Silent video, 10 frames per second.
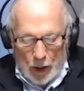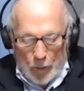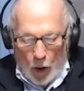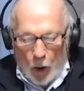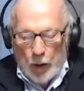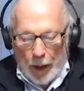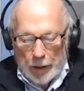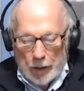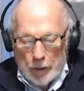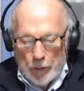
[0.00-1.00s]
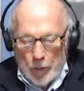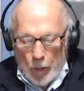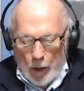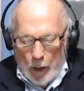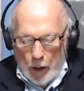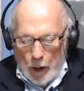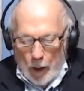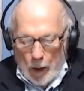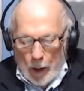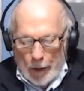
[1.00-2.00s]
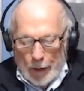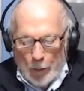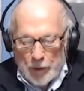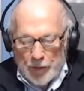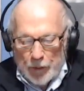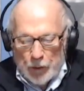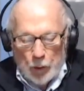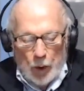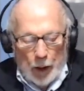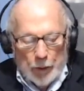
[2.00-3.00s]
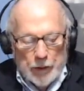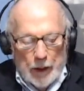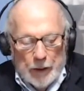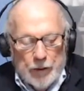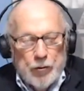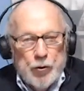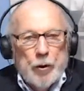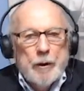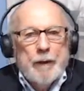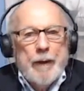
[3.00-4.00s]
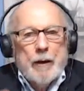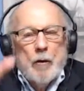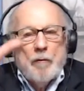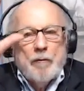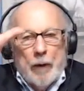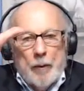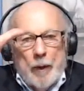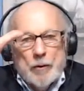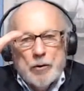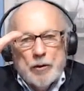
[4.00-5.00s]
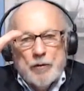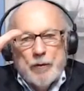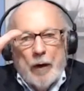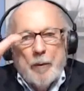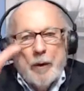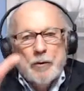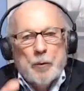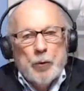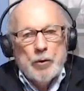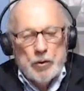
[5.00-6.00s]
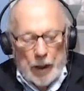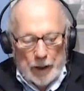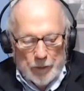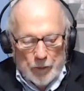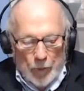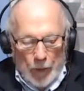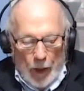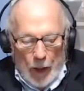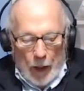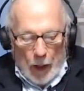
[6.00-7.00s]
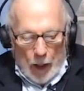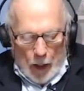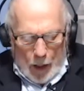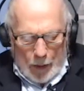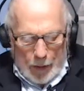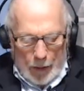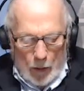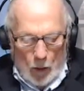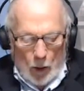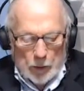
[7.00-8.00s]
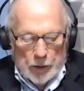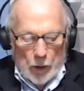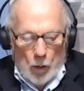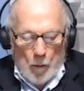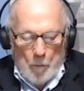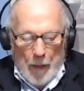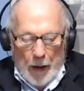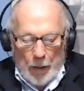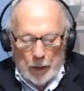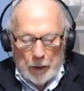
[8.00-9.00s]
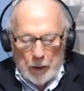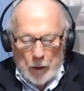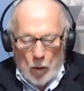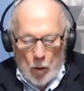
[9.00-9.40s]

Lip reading: name, Onek. And that was for $2. And Jordan, thank you very much. It's very much appreciated. And then also Marilyn